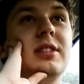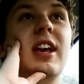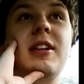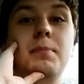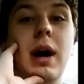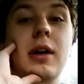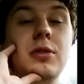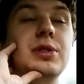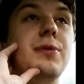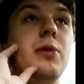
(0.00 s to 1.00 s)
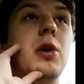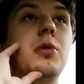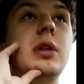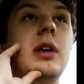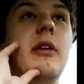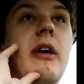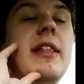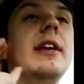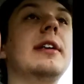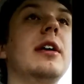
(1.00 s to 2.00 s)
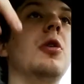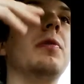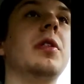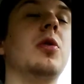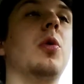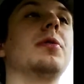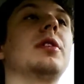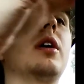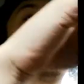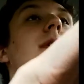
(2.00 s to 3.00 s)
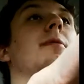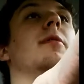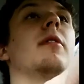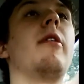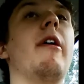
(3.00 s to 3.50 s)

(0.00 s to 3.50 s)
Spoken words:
10 miles of road, and they did it over the course of